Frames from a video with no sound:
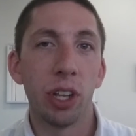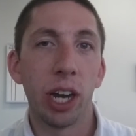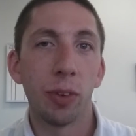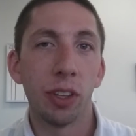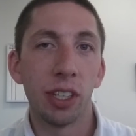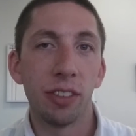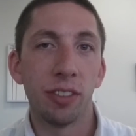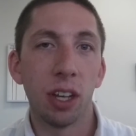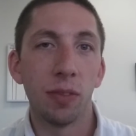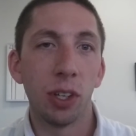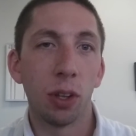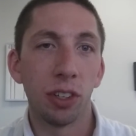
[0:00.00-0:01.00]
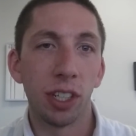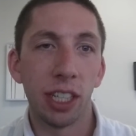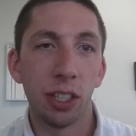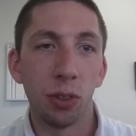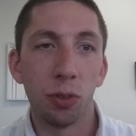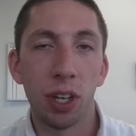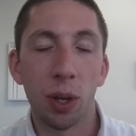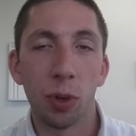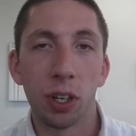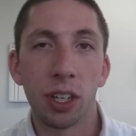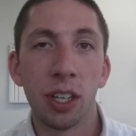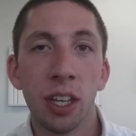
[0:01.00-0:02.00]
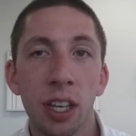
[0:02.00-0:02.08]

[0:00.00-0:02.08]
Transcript: that I release of the Altered Geek News Network.